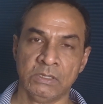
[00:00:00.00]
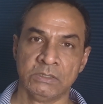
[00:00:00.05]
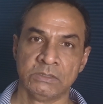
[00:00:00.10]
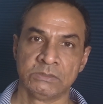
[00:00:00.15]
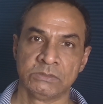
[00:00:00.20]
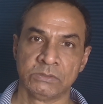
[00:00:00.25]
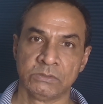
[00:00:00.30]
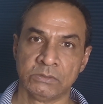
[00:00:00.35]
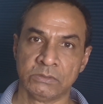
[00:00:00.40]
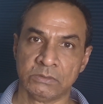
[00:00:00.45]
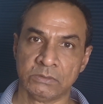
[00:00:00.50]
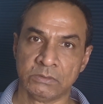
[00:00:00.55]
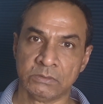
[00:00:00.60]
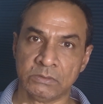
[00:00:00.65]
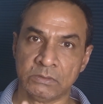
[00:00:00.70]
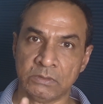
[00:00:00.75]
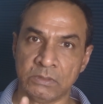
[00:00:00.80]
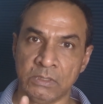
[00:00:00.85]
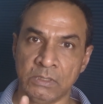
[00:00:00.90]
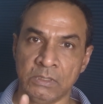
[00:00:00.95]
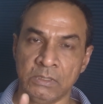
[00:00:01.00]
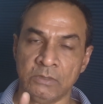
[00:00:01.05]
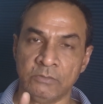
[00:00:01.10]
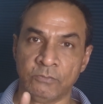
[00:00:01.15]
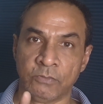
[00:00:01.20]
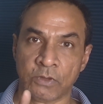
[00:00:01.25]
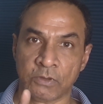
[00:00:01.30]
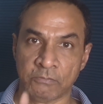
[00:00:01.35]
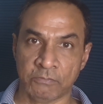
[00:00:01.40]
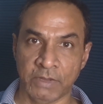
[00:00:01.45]
So
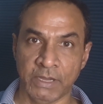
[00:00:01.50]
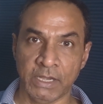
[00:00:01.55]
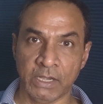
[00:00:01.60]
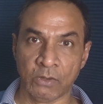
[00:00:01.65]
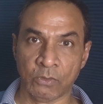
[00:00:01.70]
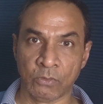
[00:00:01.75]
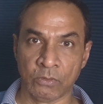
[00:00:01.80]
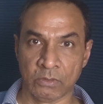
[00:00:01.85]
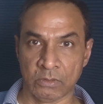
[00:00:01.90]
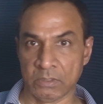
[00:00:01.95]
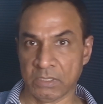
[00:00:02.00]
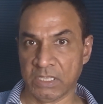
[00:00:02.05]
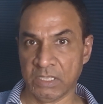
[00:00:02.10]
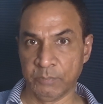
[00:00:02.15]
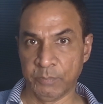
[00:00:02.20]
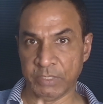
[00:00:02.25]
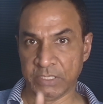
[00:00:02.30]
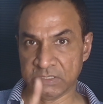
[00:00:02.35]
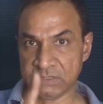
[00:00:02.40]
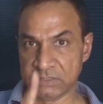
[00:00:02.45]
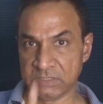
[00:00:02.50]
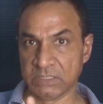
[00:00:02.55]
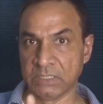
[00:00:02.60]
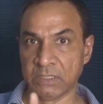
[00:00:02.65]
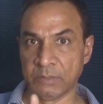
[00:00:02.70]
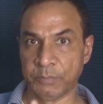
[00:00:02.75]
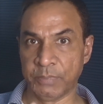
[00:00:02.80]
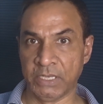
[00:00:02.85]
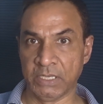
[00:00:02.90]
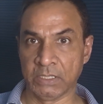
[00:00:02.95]
for a wide road, keeping a
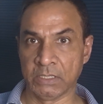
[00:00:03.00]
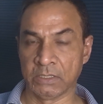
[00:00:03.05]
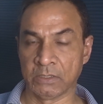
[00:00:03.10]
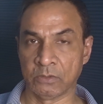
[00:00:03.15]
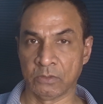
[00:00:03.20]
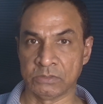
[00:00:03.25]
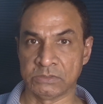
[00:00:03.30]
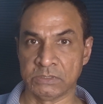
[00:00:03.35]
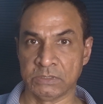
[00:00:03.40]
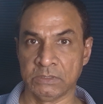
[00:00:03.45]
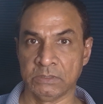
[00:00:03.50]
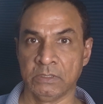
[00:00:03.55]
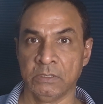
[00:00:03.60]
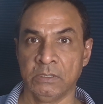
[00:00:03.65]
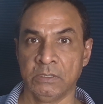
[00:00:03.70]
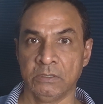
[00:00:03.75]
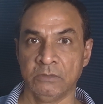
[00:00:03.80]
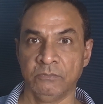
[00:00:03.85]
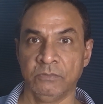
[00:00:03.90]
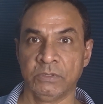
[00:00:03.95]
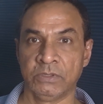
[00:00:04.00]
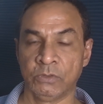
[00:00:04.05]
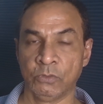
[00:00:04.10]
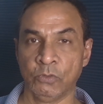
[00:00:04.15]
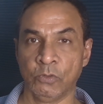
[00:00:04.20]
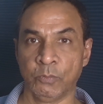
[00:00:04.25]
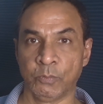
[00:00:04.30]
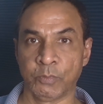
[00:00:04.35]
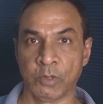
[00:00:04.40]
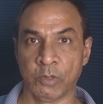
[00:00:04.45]
single Pelican crossing with
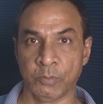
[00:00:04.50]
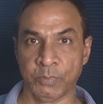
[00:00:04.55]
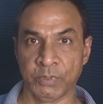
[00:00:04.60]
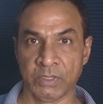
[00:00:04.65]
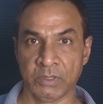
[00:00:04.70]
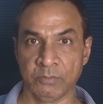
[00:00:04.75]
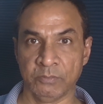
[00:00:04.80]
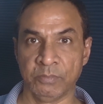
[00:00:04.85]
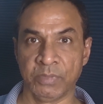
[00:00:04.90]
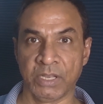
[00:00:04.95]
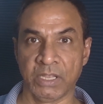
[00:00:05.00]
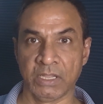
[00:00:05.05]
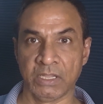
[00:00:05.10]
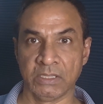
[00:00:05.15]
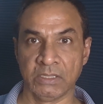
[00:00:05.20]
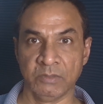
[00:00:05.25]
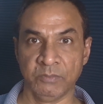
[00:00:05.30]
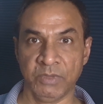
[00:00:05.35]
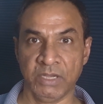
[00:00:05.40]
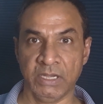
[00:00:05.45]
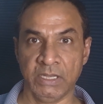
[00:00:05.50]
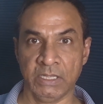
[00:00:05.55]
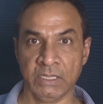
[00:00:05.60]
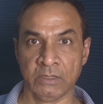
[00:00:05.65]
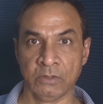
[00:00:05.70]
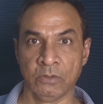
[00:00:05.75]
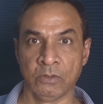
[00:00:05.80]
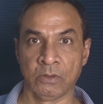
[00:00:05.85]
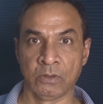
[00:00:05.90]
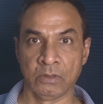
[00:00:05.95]
no proper break in the
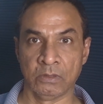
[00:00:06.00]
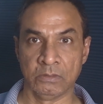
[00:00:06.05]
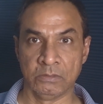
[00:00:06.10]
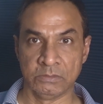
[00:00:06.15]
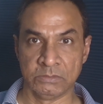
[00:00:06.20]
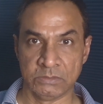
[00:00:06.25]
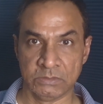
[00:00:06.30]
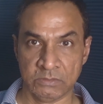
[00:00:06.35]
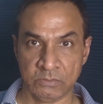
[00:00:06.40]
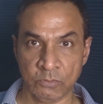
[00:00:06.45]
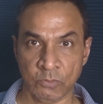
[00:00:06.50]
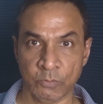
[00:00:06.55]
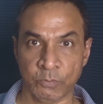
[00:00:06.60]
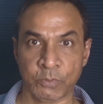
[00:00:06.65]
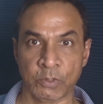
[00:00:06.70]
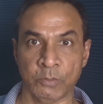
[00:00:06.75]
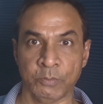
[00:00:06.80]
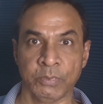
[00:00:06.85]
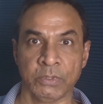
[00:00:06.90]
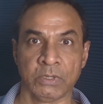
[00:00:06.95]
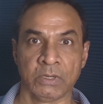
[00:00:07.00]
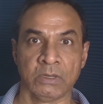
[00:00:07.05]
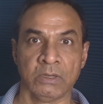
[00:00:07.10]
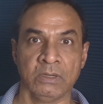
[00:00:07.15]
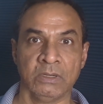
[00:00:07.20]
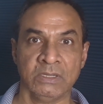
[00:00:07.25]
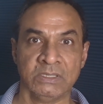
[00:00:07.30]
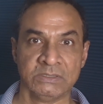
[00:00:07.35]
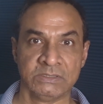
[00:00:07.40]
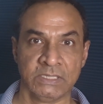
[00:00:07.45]
median or no
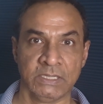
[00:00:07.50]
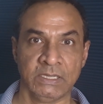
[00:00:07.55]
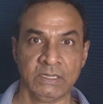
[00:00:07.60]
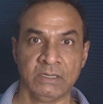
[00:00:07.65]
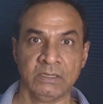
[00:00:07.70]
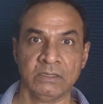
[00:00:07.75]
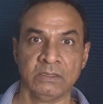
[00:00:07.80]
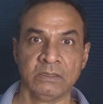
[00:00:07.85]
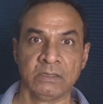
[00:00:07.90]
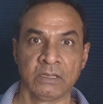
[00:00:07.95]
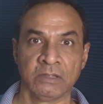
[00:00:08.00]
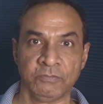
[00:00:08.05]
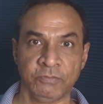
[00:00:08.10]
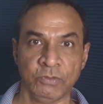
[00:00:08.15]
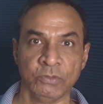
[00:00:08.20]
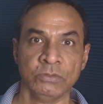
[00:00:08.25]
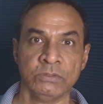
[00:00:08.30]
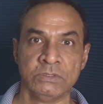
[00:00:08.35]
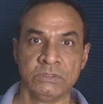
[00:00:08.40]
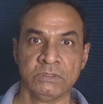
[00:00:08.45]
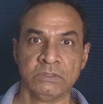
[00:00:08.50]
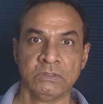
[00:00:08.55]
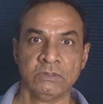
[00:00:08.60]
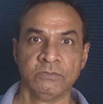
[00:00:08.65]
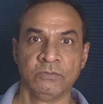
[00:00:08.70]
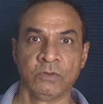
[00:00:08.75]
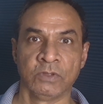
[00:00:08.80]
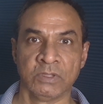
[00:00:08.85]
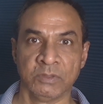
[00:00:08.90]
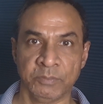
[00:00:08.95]
proper designed refuge
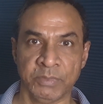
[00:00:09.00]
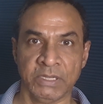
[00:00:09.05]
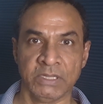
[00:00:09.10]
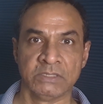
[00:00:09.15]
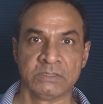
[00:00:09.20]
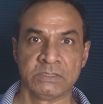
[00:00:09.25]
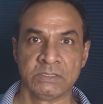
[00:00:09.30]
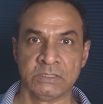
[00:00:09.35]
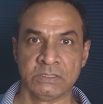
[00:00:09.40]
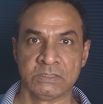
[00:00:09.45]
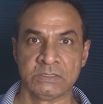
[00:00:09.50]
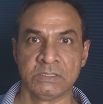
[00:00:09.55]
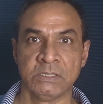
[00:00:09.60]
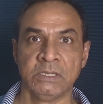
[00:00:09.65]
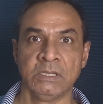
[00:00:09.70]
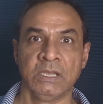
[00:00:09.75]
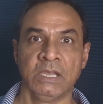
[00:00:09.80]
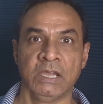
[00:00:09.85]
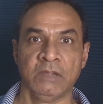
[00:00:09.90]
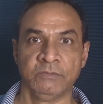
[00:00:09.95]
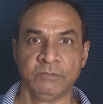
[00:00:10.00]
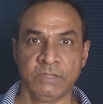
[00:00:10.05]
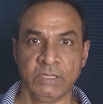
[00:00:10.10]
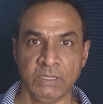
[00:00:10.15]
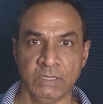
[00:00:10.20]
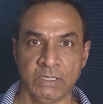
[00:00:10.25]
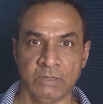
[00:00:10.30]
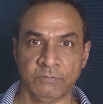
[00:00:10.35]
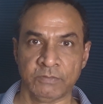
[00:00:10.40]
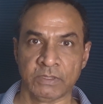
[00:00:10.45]
for the pedestrians
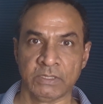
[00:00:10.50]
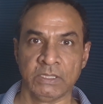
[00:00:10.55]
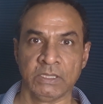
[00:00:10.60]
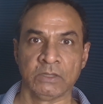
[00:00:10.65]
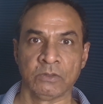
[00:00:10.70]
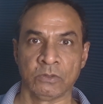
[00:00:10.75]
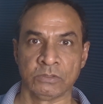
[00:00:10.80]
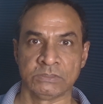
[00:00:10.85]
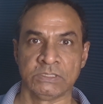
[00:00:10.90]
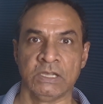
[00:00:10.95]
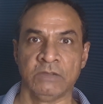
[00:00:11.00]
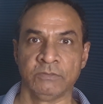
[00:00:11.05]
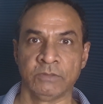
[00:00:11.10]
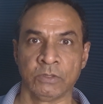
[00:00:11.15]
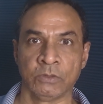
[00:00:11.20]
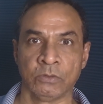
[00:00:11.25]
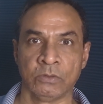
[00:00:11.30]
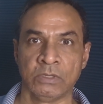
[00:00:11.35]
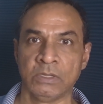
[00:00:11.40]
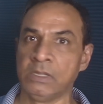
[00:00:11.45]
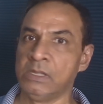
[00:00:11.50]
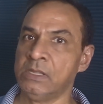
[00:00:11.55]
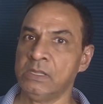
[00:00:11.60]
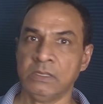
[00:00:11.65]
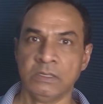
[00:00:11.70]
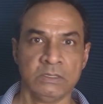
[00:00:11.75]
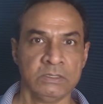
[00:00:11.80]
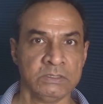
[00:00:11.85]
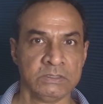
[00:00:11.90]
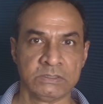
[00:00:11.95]
after they cross half the road
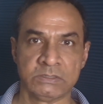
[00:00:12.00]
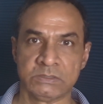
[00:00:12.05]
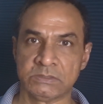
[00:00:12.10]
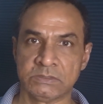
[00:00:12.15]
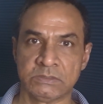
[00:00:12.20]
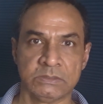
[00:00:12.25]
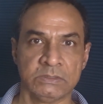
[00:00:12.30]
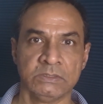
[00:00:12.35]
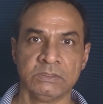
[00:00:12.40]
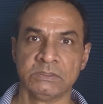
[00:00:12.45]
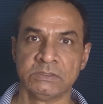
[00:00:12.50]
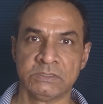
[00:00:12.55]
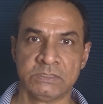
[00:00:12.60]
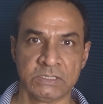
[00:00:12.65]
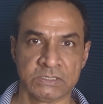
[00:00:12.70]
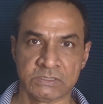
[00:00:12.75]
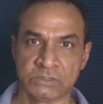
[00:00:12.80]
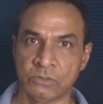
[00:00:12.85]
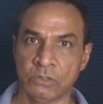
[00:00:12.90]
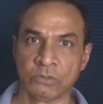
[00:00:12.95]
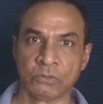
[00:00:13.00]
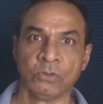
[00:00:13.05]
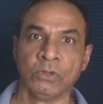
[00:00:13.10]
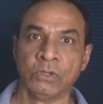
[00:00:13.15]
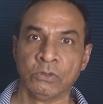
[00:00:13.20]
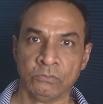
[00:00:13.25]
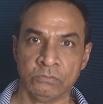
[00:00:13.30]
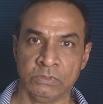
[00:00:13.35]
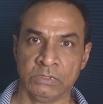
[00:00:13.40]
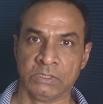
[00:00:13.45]
is just not going
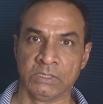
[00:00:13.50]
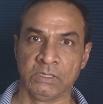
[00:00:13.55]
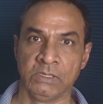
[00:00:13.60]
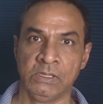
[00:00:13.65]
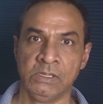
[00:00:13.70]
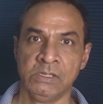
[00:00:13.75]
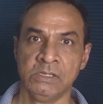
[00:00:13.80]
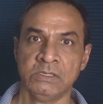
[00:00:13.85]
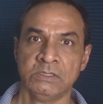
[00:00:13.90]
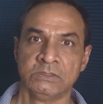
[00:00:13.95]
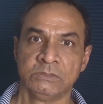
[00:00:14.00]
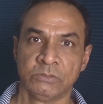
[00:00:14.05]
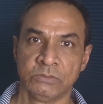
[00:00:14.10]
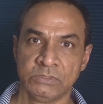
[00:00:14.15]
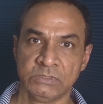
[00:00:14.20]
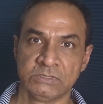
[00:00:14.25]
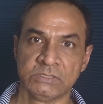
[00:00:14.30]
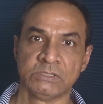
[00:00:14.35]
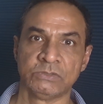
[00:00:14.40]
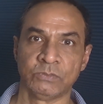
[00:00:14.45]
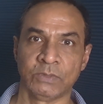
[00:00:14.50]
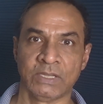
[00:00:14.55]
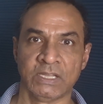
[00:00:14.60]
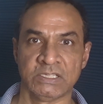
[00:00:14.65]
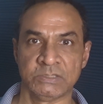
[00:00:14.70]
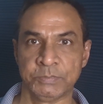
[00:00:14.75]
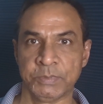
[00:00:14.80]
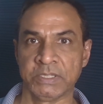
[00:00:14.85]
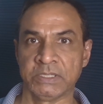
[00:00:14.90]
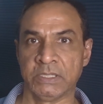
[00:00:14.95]
to work. So this is one
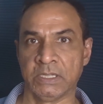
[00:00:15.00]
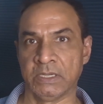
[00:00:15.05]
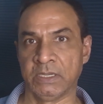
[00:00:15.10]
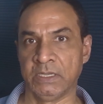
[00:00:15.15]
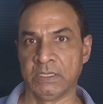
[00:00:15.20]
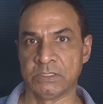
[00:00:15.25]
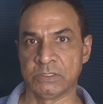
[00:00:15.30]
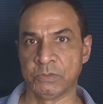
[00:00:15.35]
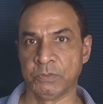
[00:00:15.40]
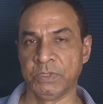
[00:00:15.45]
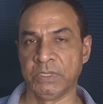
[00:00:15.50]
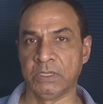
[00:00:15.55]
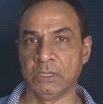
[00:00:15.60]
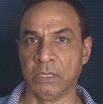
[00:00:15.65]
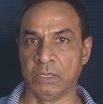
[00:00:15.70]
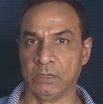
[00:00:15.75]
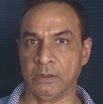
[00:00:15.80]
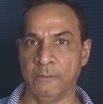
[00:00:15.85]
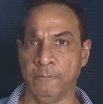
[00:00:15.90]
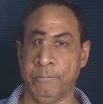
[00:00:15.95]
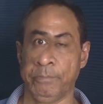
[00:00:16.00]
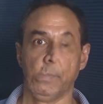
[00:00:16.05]
aspect that needs to be done.